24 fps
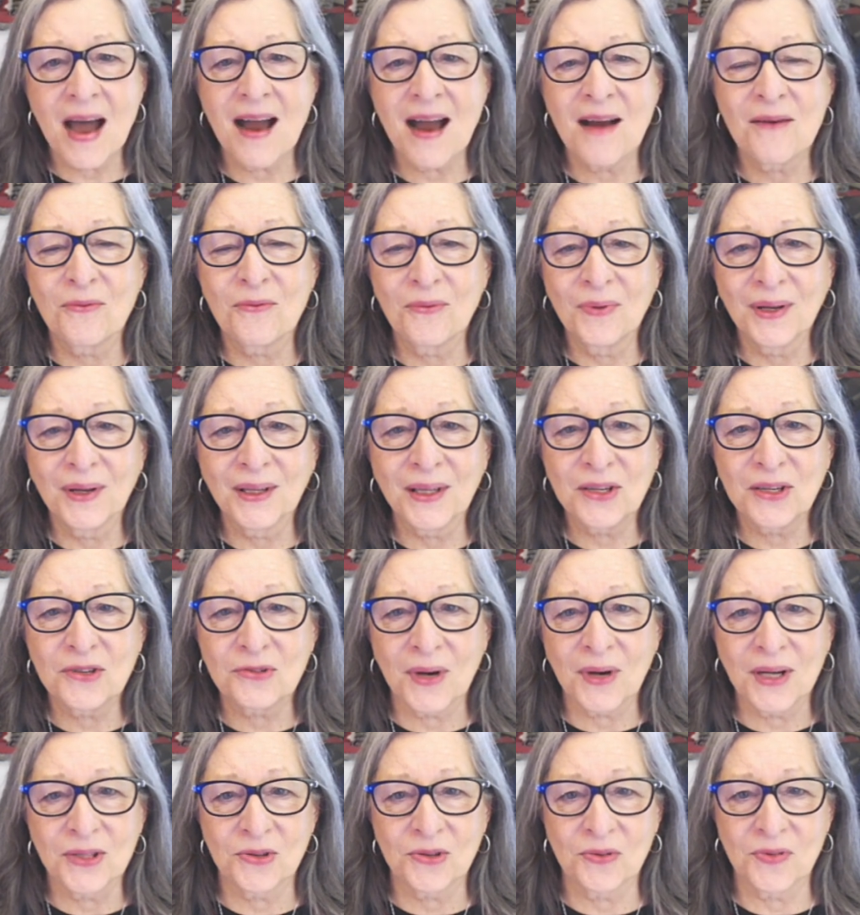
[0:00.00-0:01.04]
I really
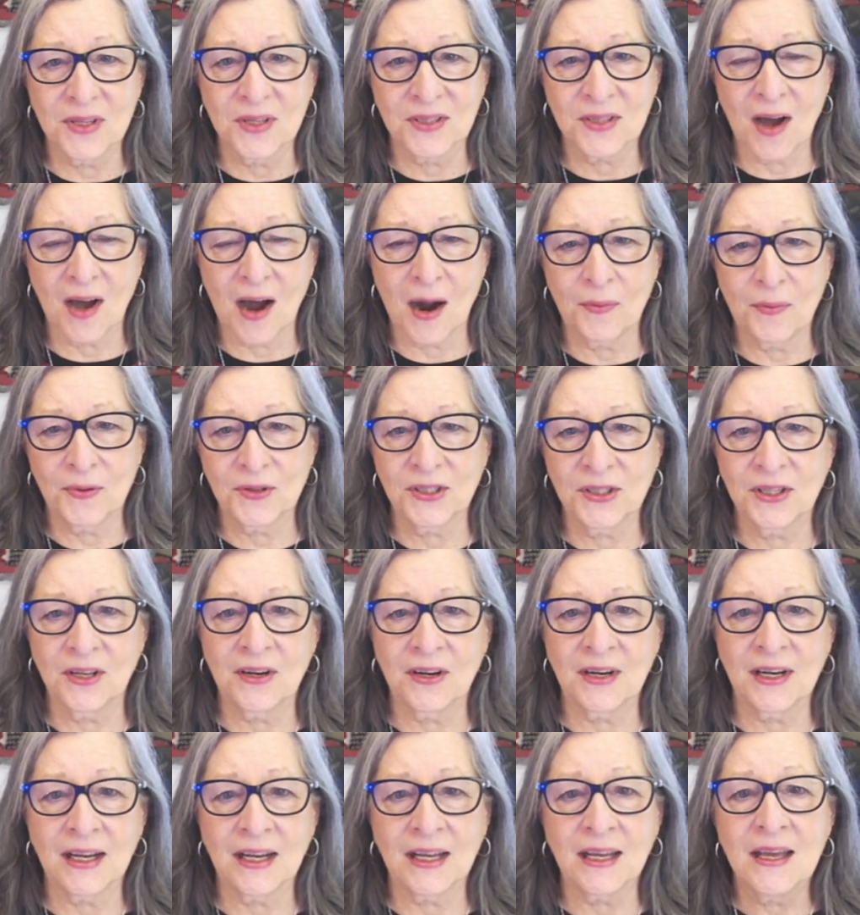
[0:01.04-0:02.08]
treasure this
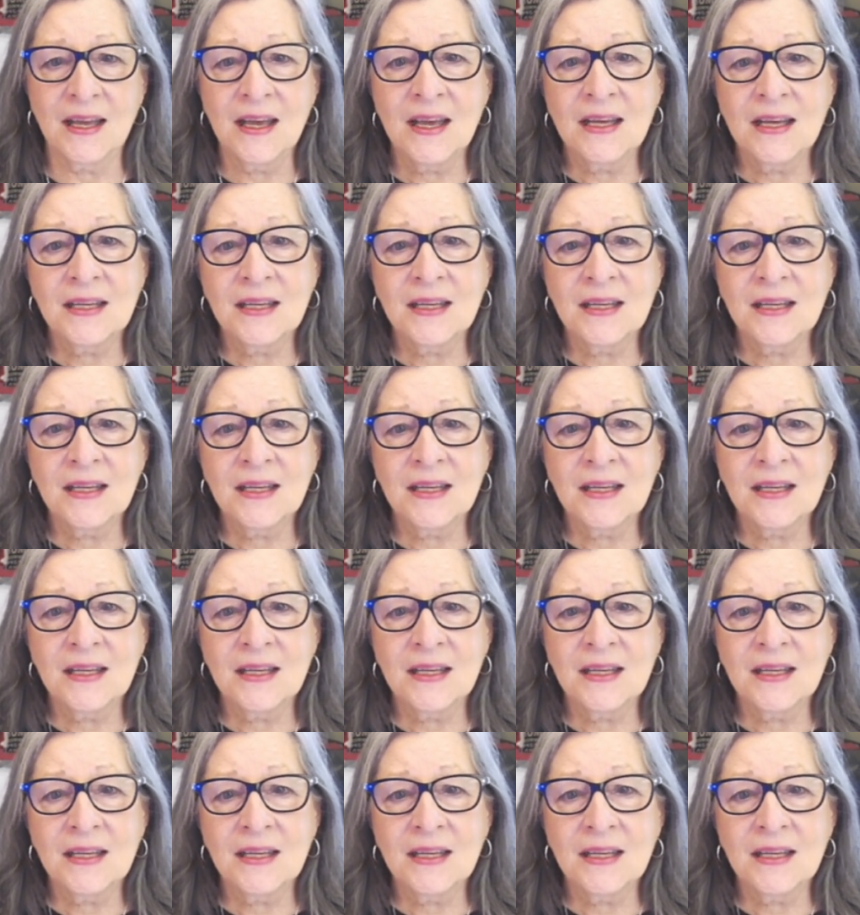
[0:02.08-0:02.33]
opportunity